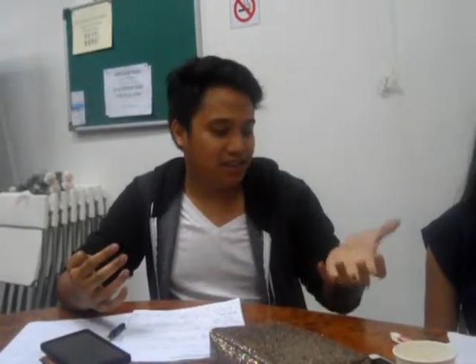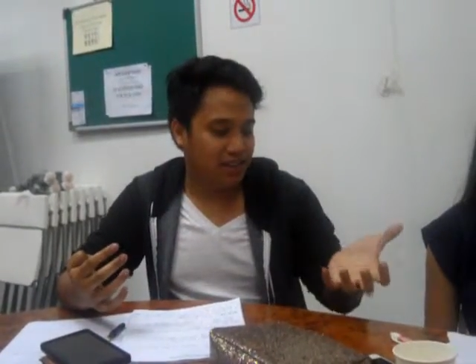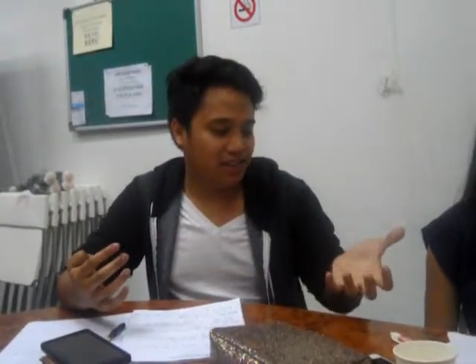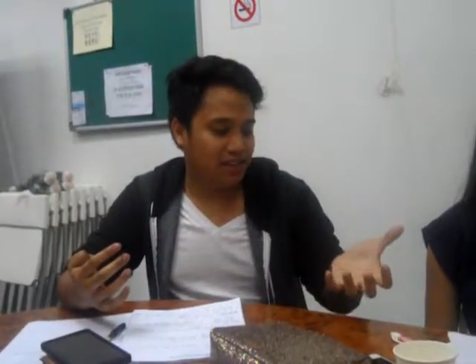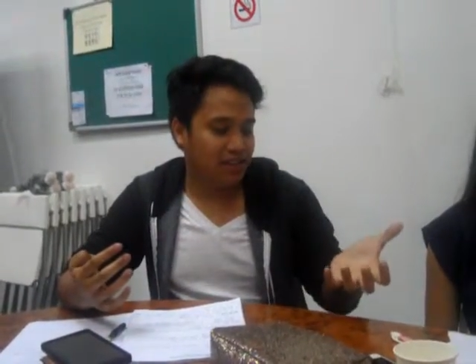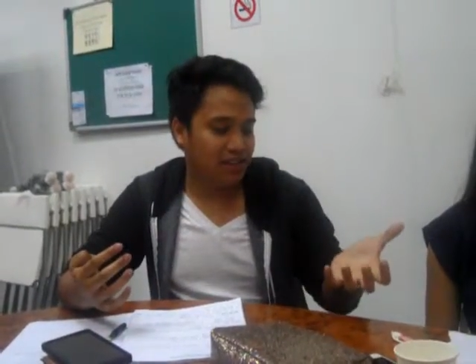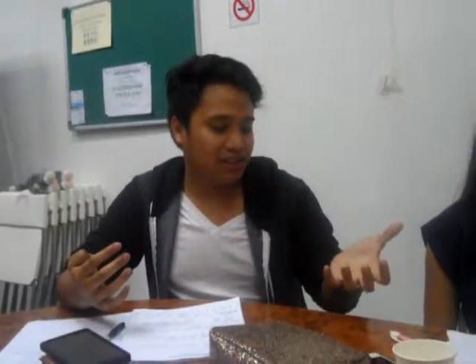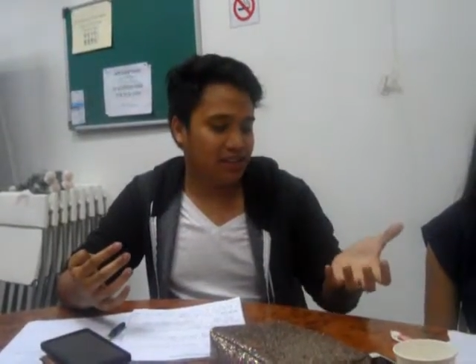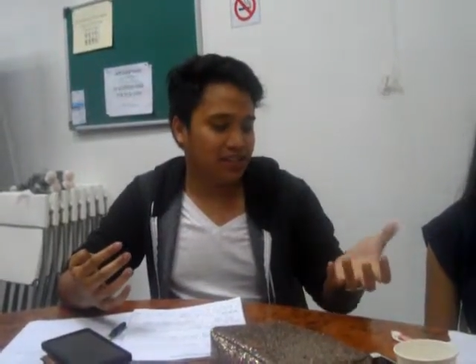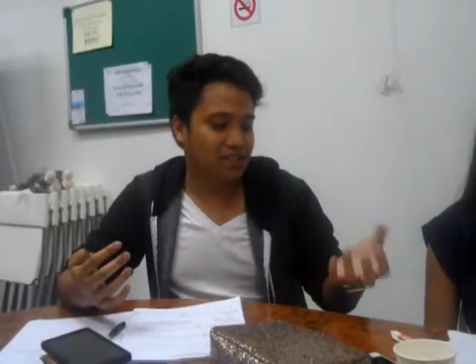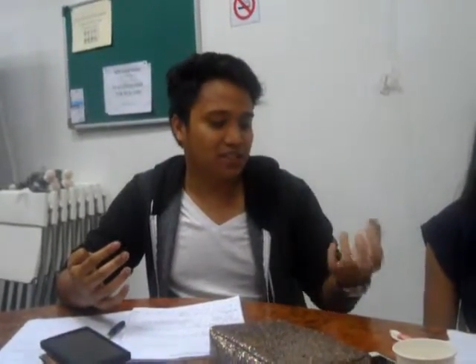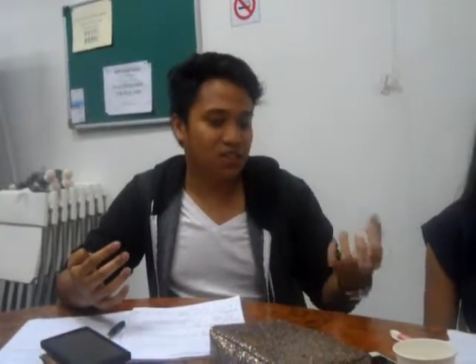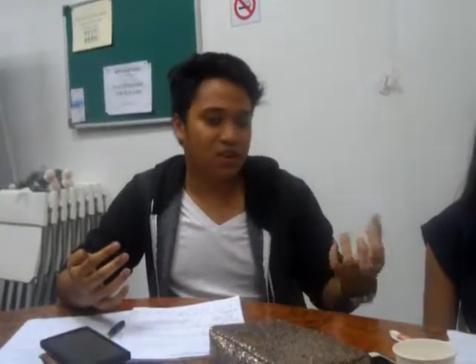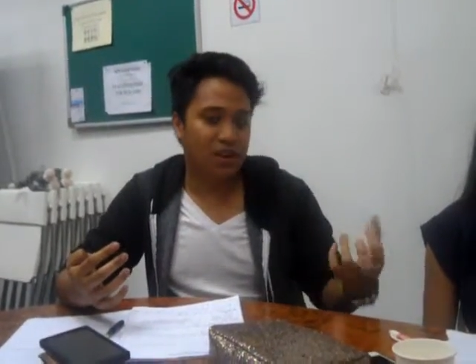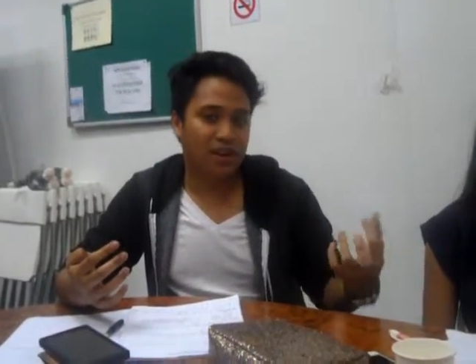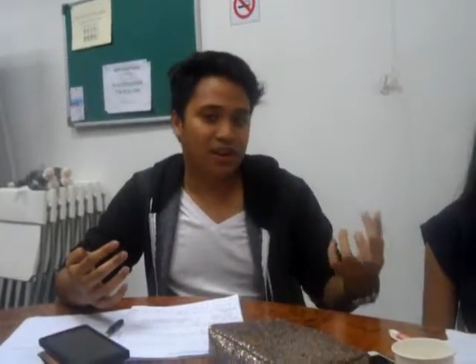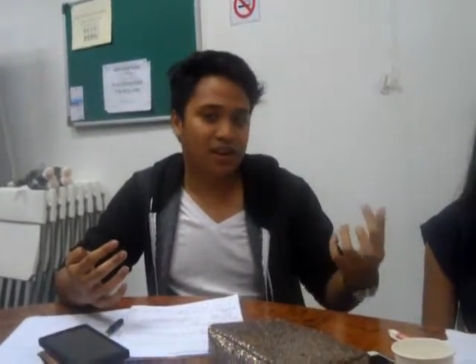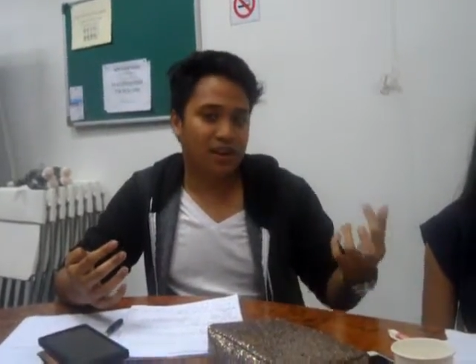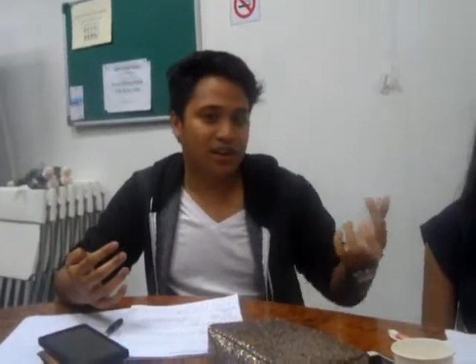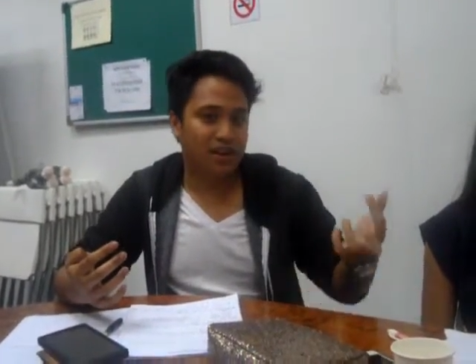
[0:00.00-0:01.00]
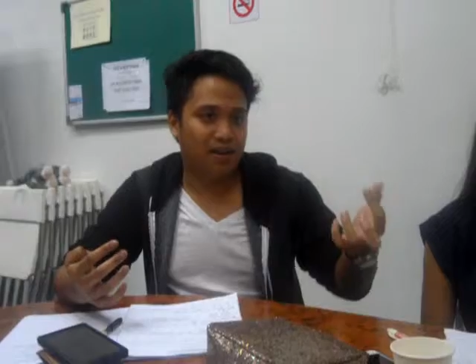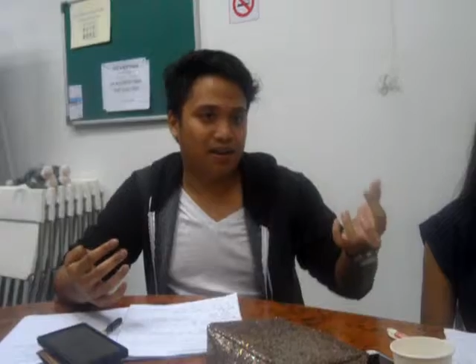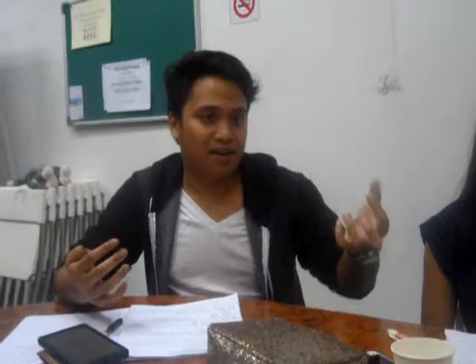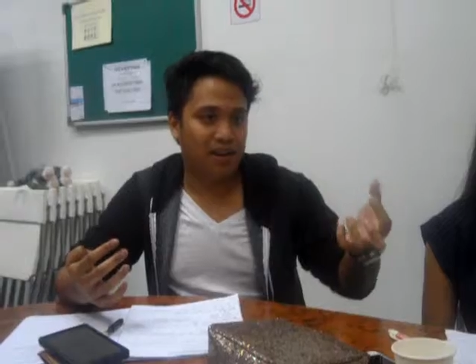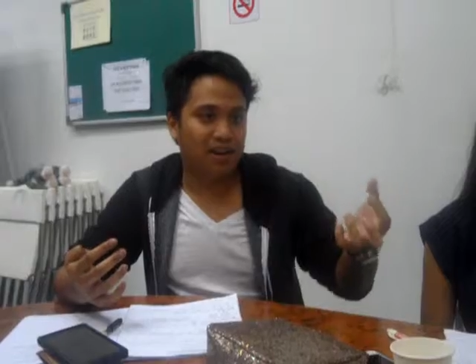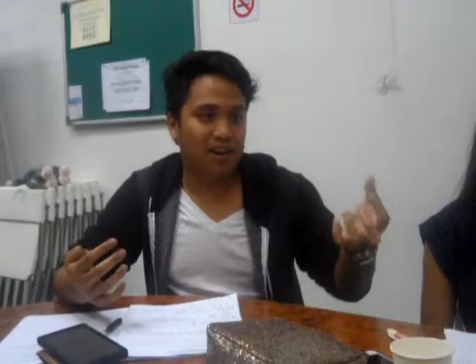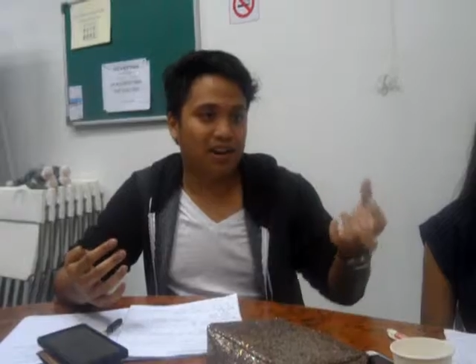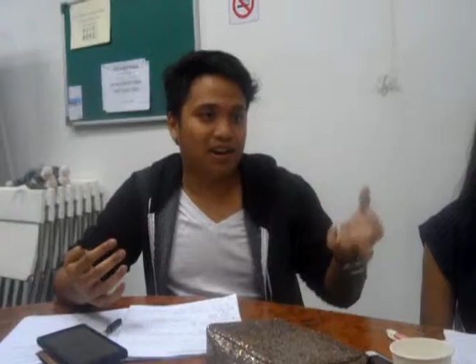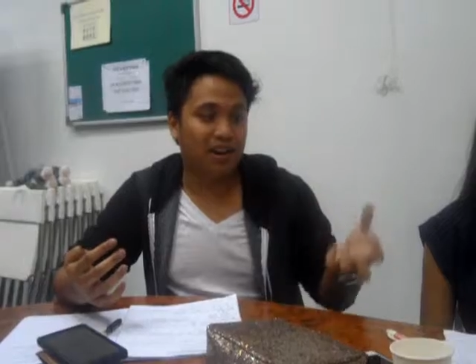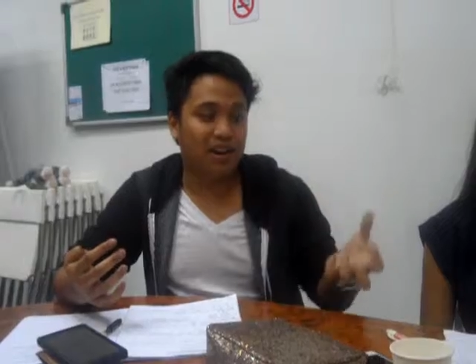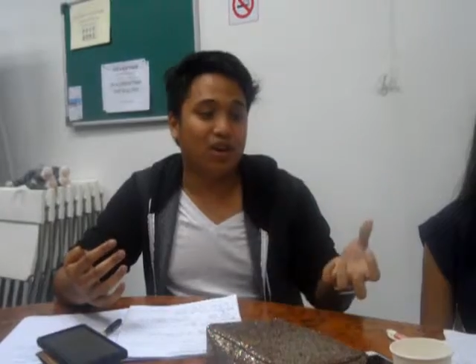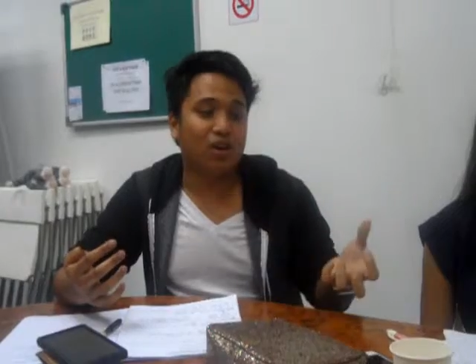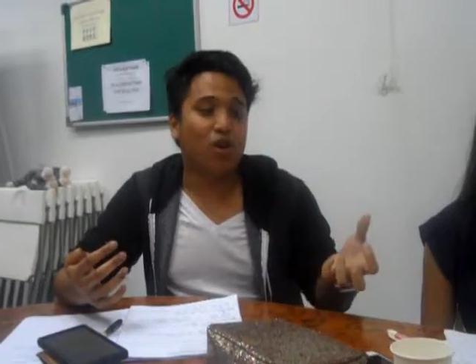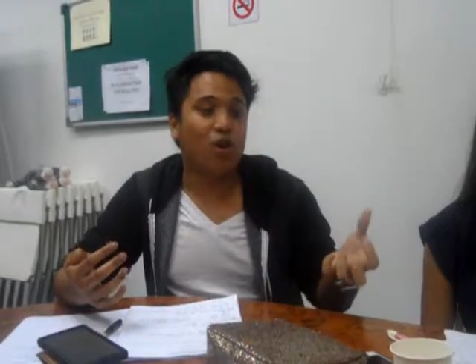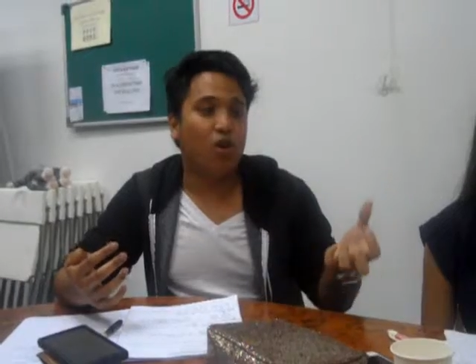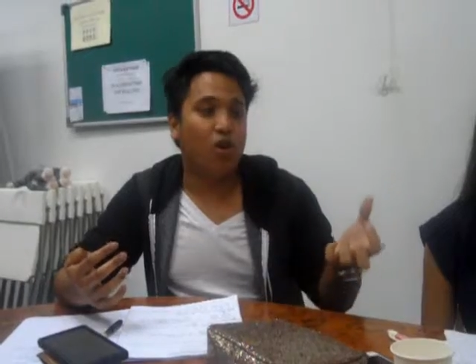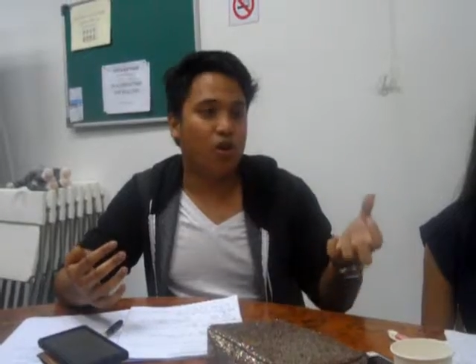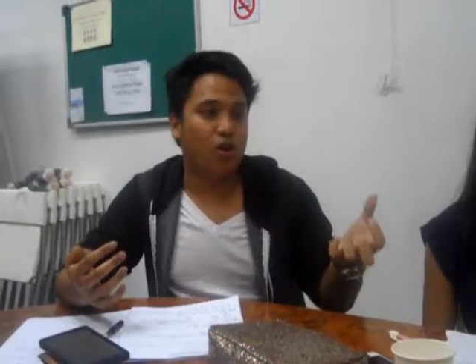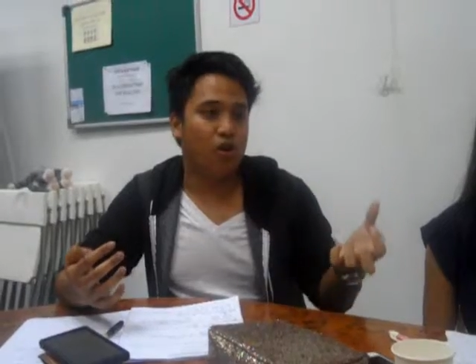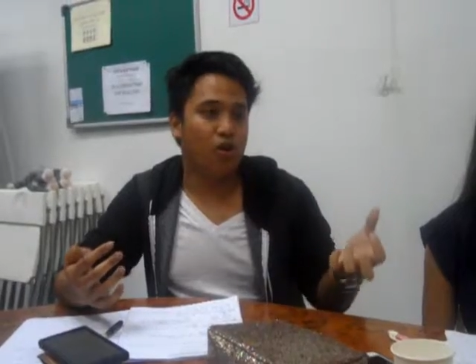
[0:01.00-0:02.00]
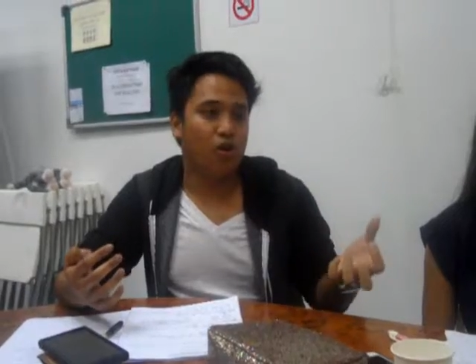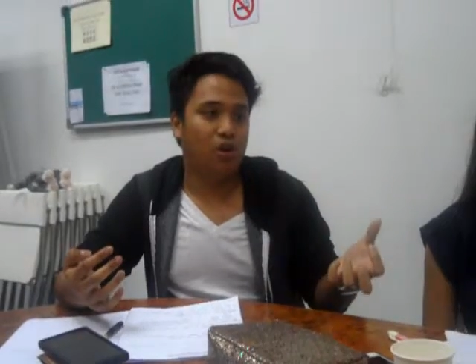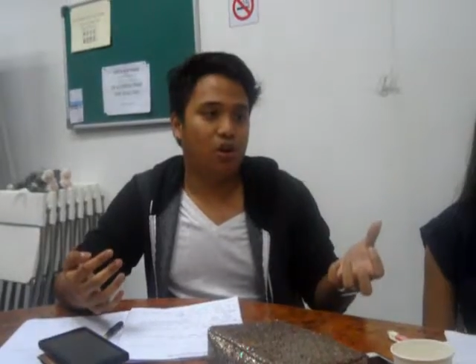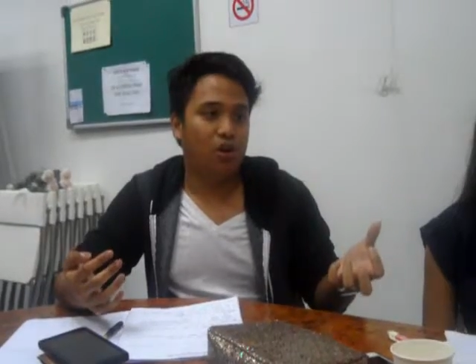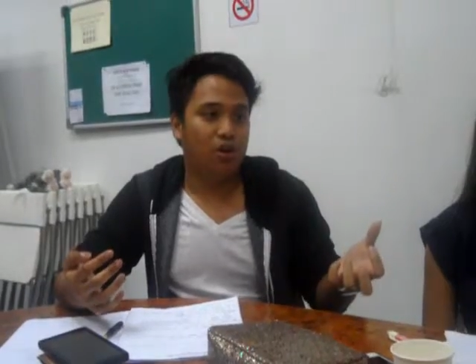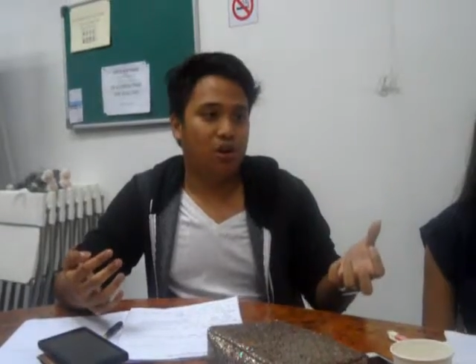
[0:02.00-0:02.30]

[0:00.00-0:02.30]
general does not hurt or